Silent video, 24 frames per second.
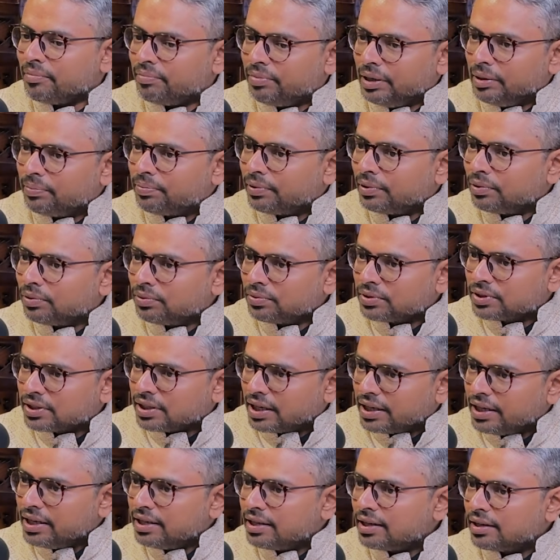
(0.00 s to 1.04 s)
people who
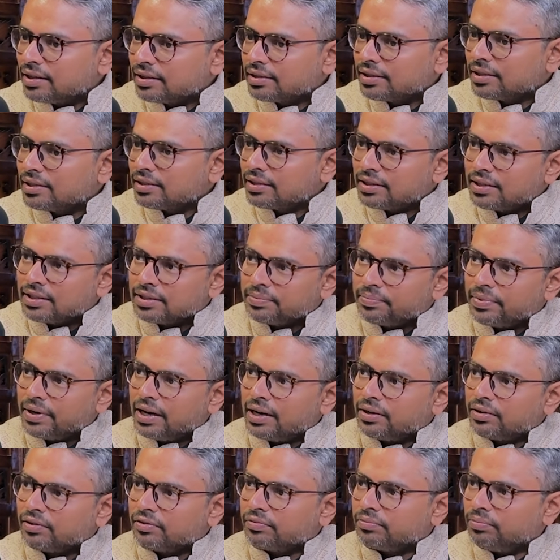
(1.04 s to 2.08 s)
study Natya Shastra as
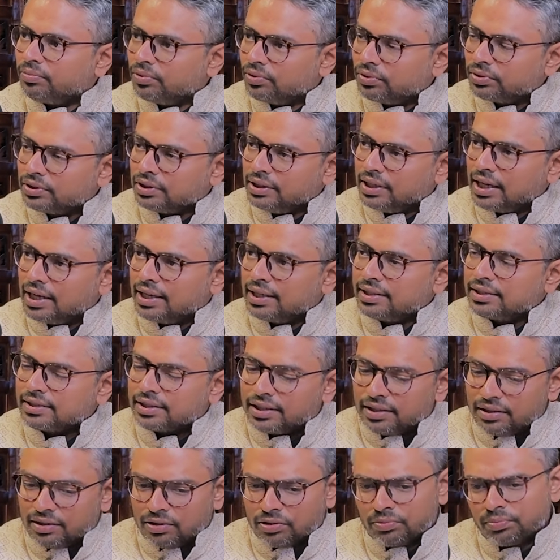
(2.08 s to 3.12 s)
part of both dance
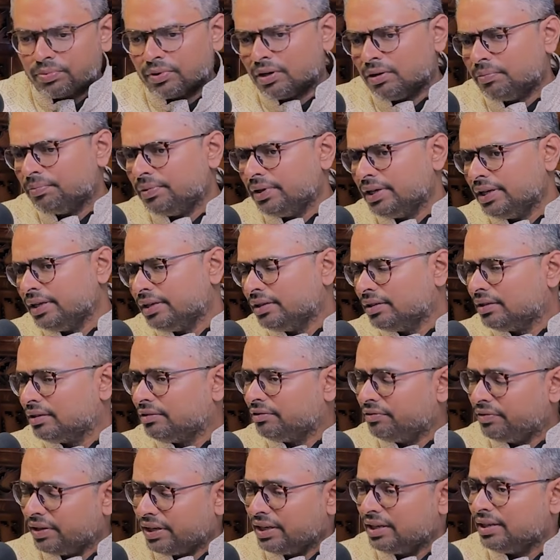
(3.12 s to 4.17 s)
and now probably
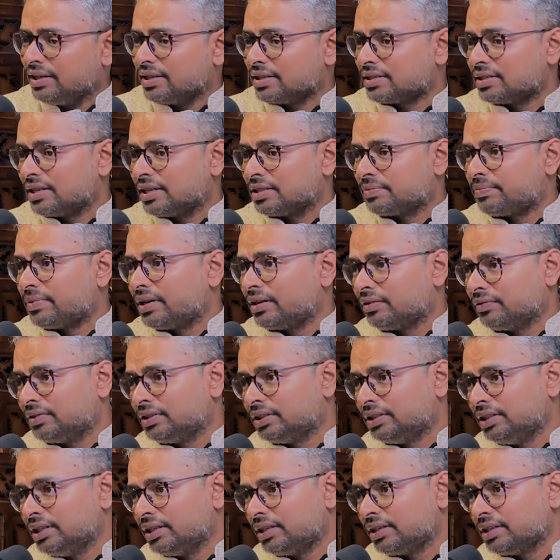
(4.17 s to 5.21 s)
very less as part of the
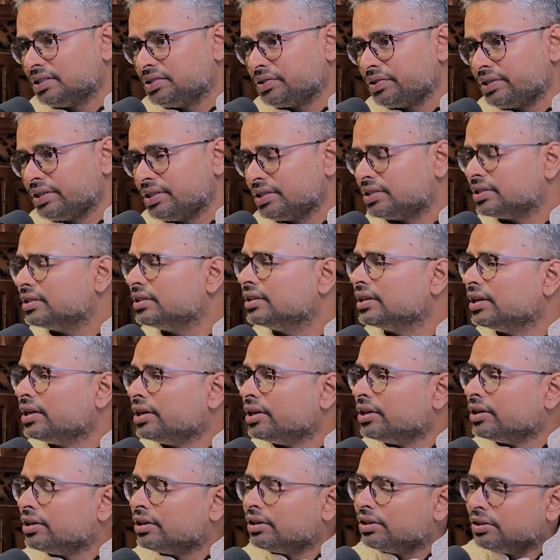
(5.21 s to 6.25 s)
theatre
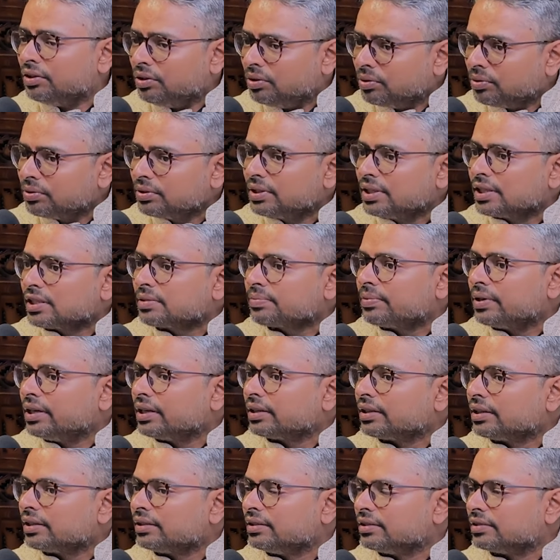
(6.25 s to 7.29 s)
education know this
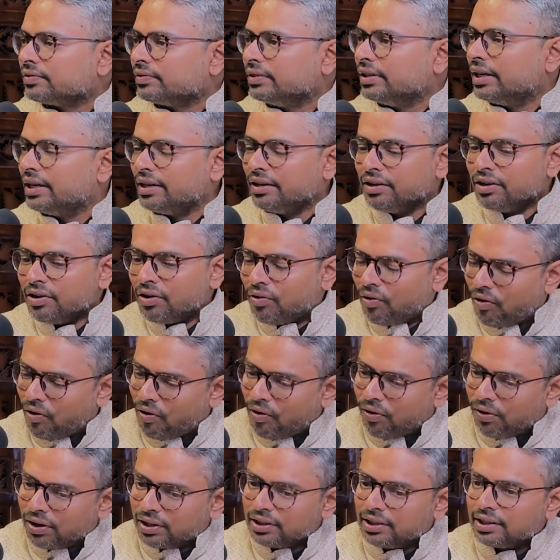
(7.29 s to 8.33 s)
one, and
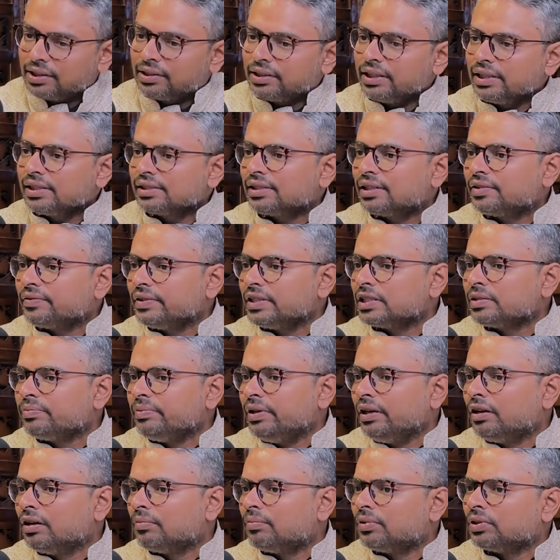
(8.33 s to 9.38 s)
all the things that we
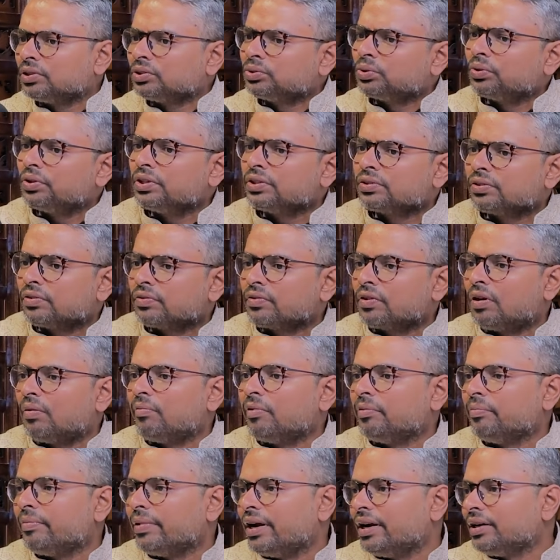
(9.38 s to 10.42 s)
speak about, stories of
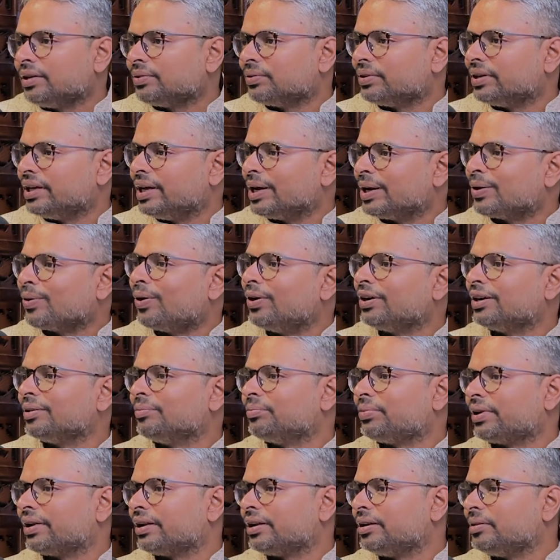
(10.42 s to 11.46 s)
common man today,
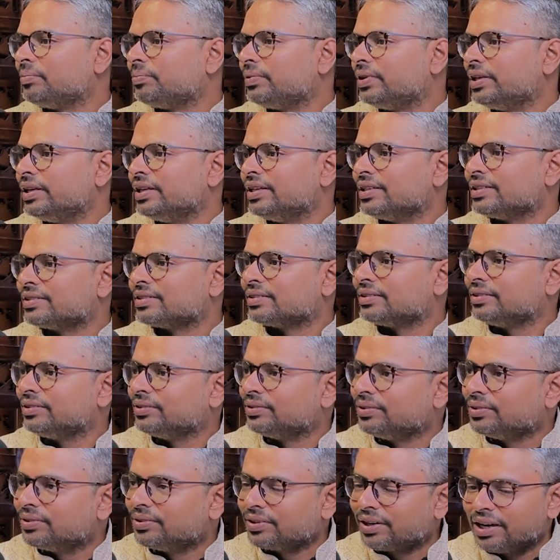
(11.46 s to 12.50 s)
contemporary plays,
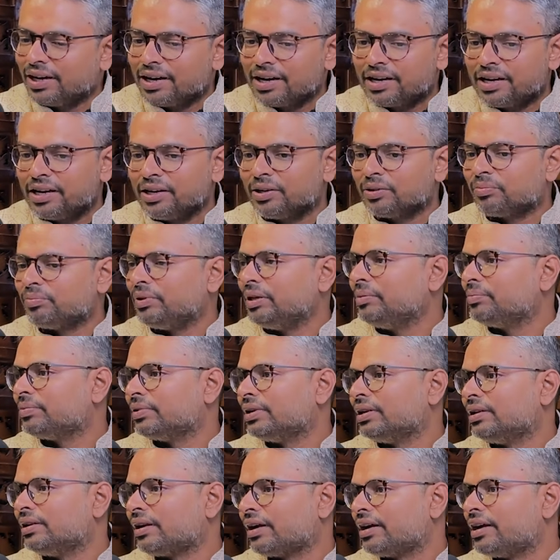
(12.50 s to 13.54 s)
relating to
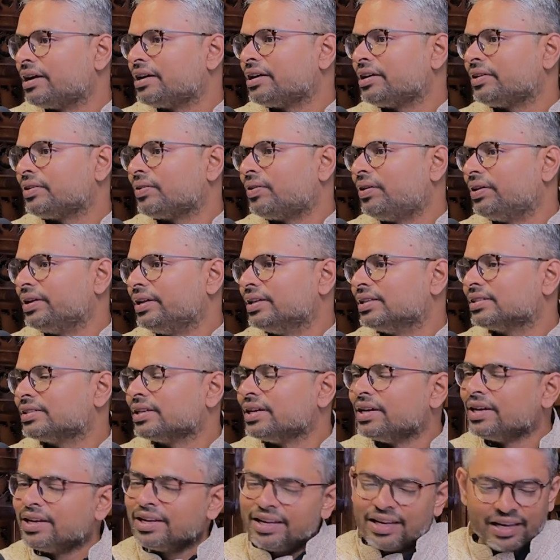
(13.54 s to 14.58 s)
people, relating to audience,
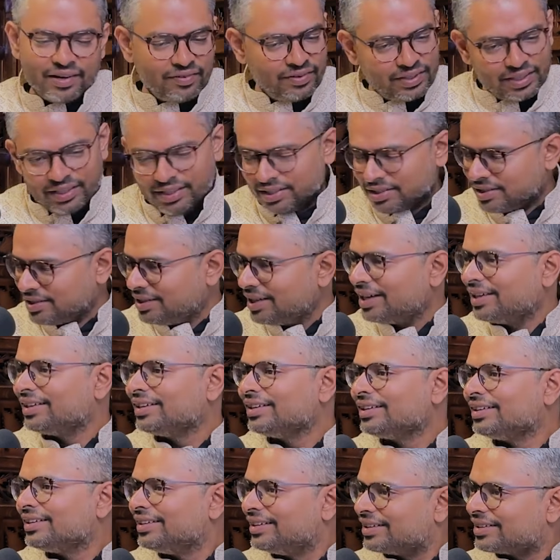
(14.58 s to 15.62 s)
everything is
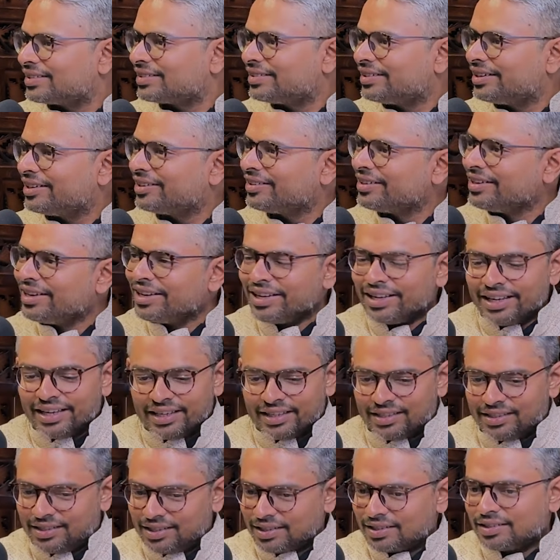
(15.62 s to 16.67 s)
done, dusted.
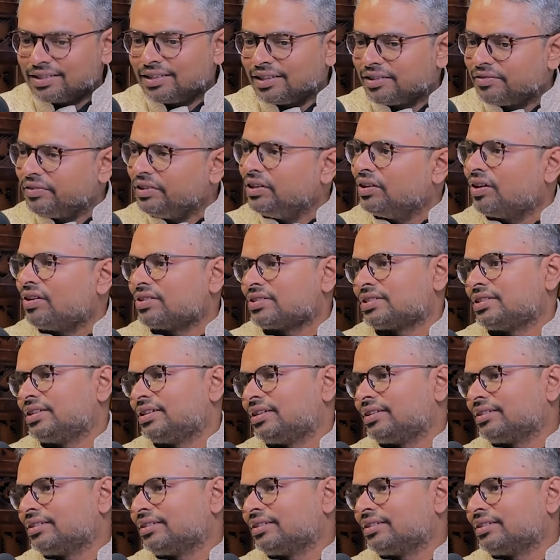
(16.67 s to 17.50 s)
It's just that we lost it.